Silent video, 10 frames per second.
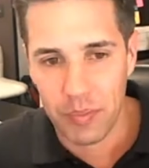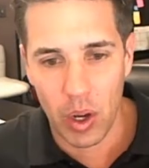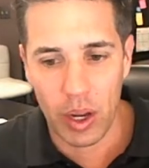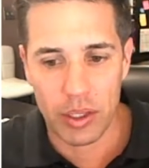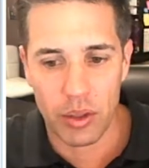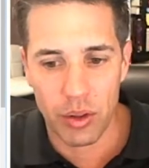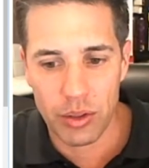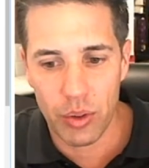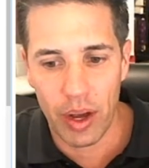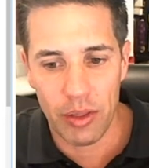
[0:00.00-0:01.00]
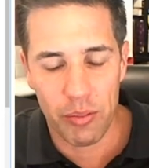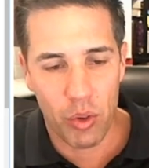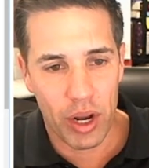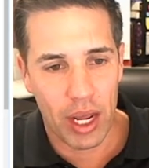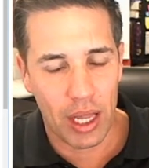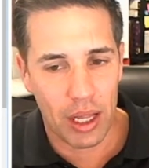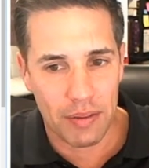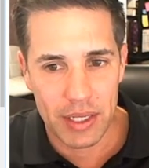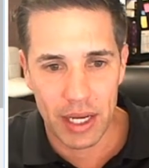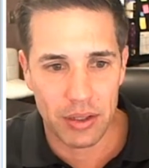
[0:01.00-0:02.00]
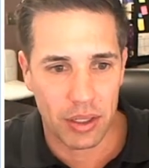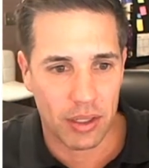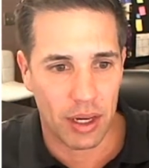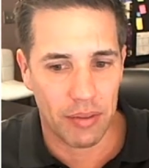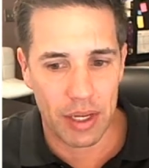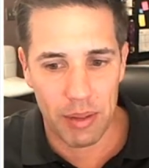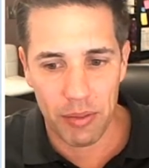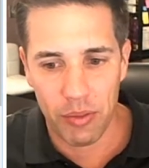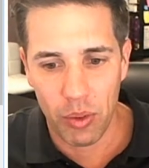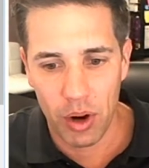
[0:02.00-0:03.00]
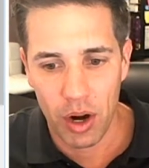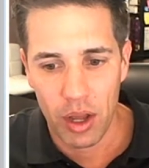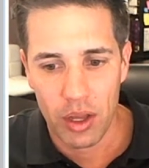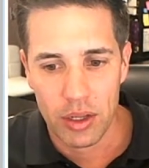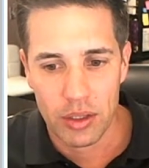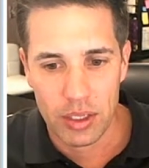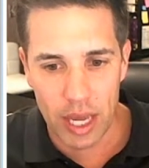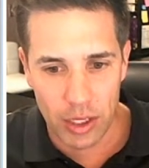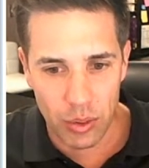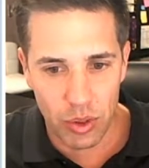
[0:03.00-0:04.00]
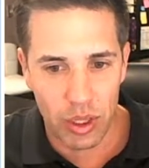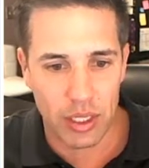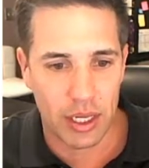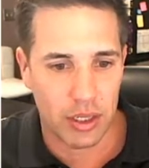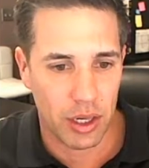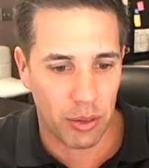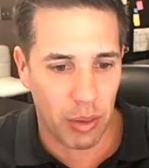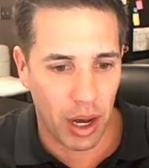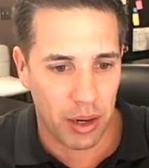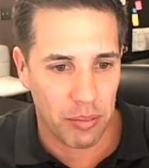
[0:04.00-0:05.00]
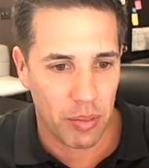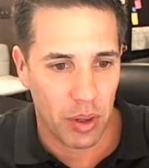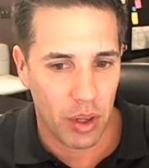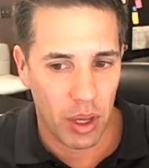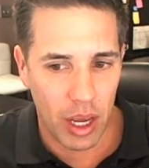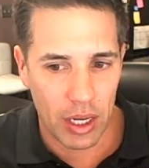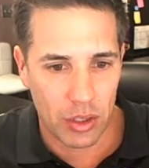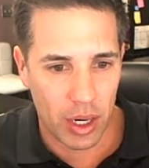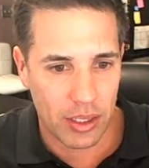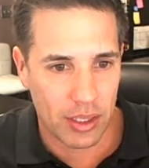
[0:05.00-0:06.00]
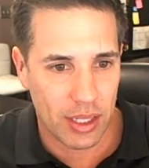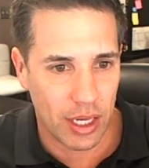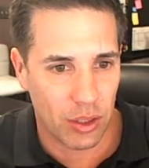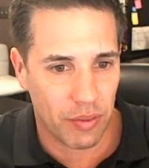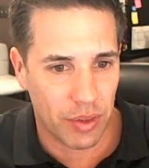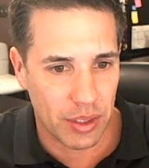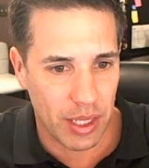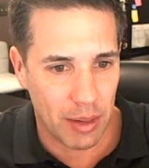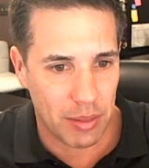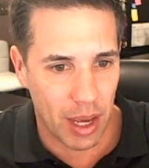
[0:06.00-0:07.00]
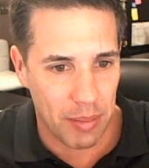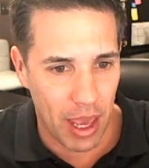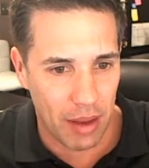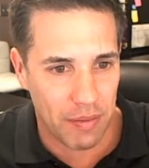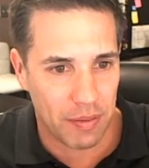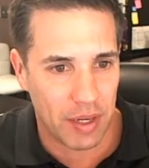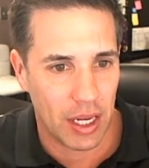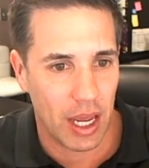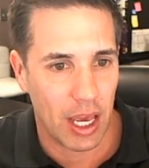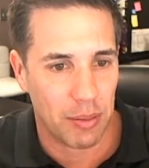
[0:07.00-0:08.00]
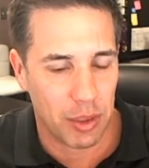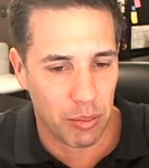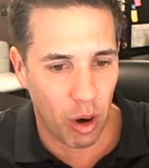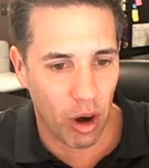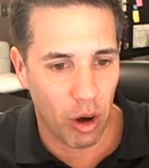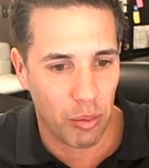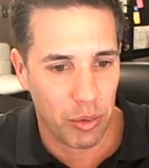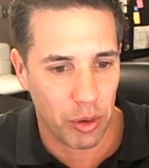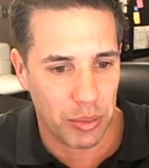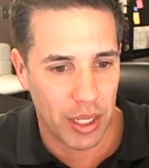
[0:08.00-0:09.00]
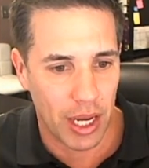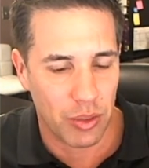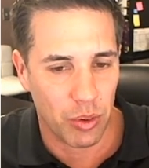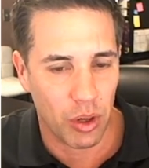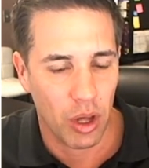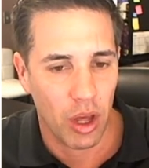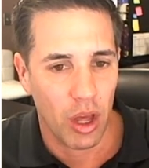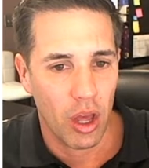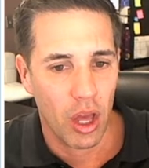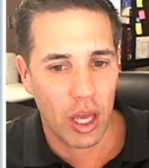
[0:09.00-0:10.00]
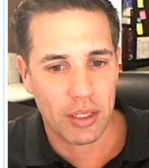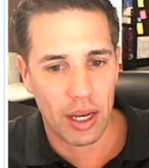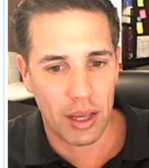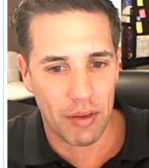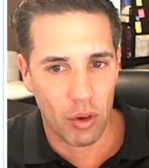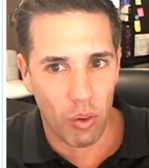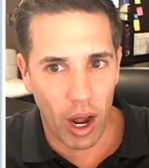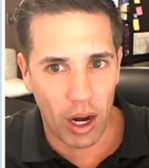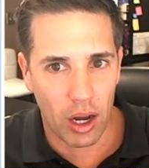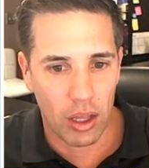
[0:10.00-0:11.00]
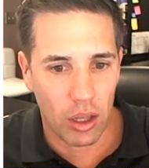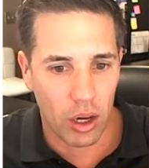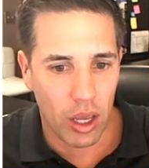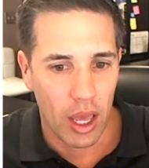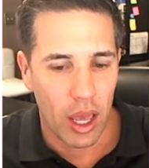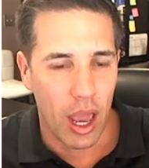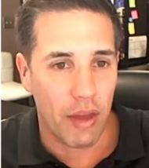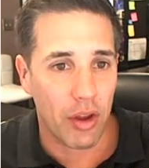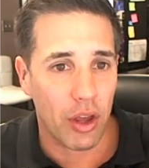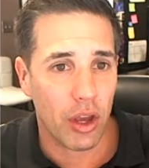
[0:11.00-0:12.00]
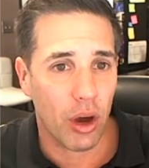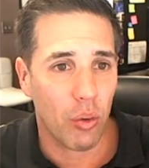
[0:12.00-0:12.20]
Okay, so those will go out in the morning. I love scheduling stuff the day before. Schedule, it takes you to the bottom, and it tries to schedule it for the same time. 8:15 a.m. tomorrow, boom, schedule. It's going to give you the rock-on look. And there you go.